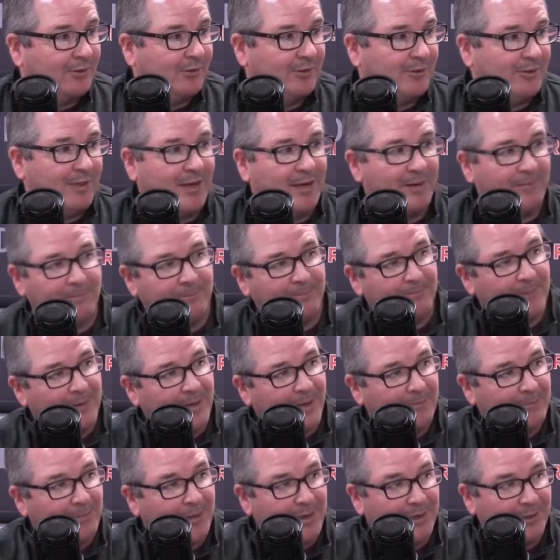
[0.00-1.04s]
Because
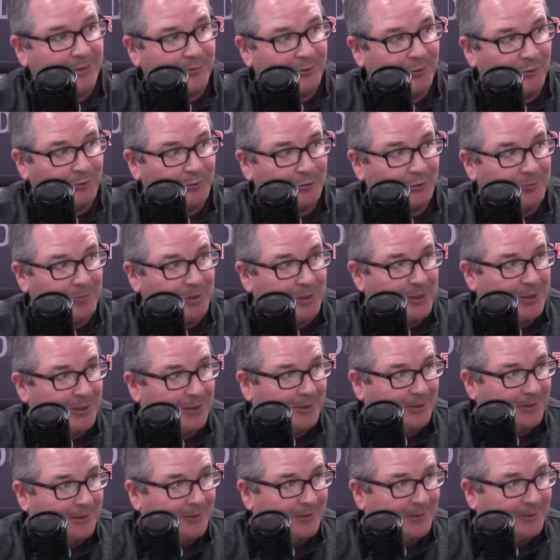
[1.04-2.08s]
I'm not on social
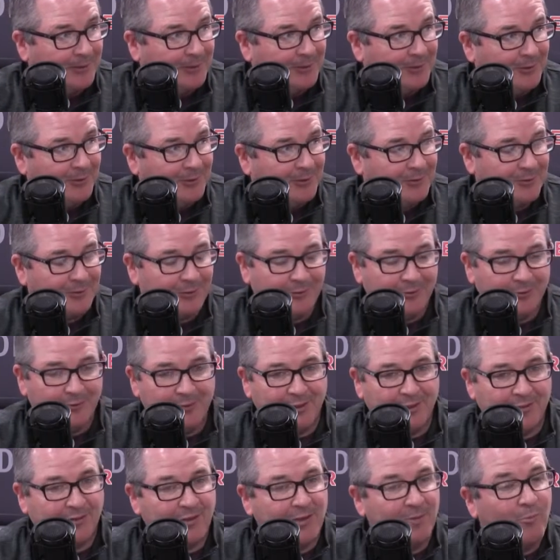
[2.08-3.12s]
media. So
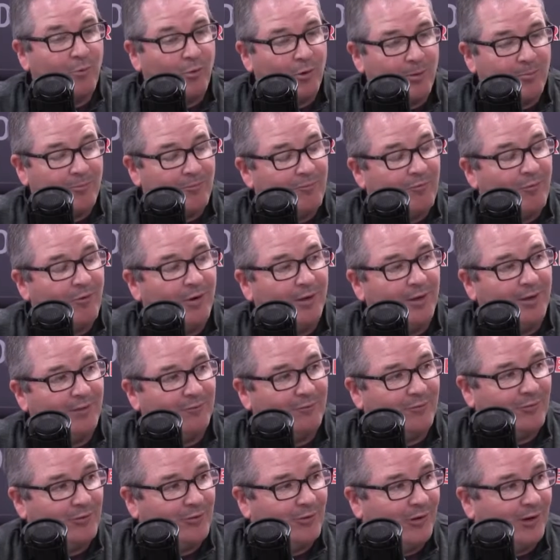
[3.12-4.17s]
yesterday morning before I left
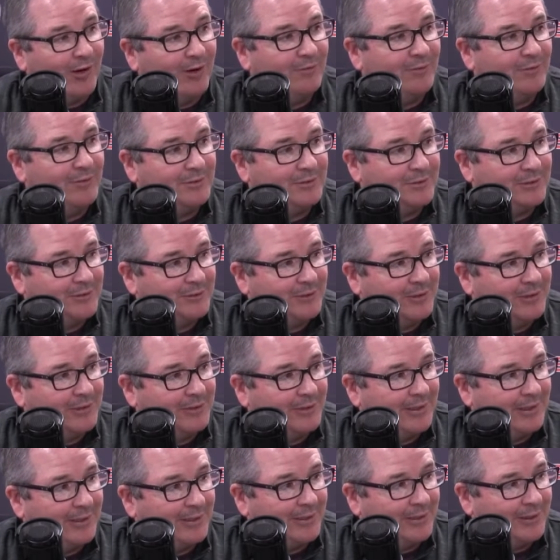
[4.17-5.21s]
for the office, she said
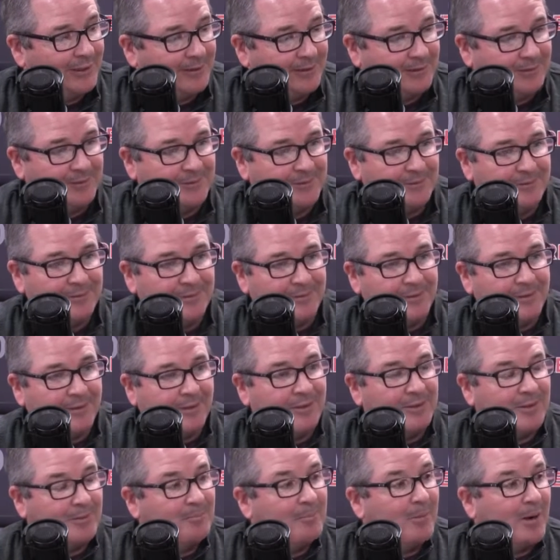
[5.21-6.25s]
that
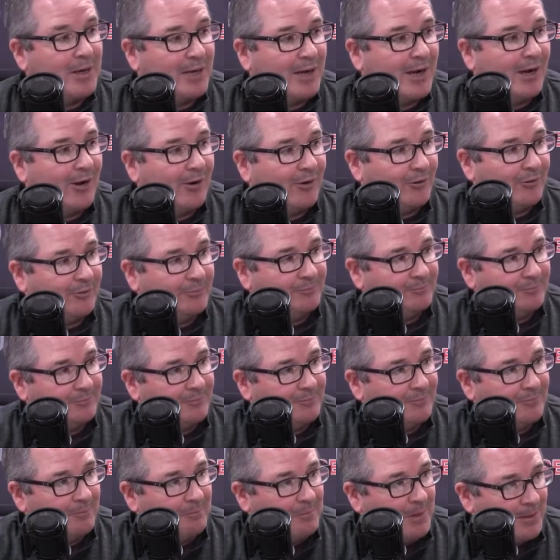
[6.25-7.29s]
I think Mike Hart
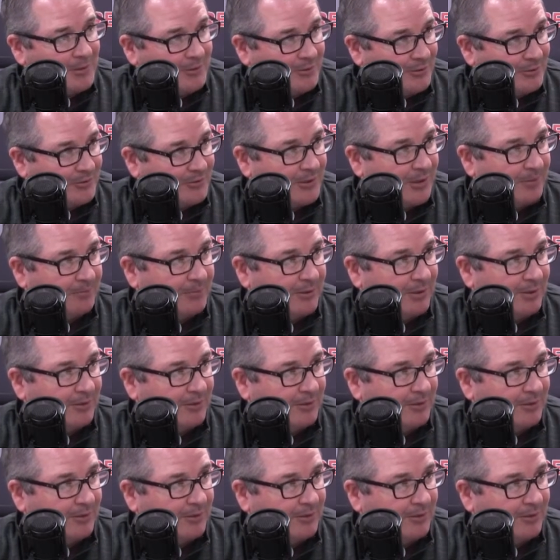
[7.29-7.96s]
mentioned something.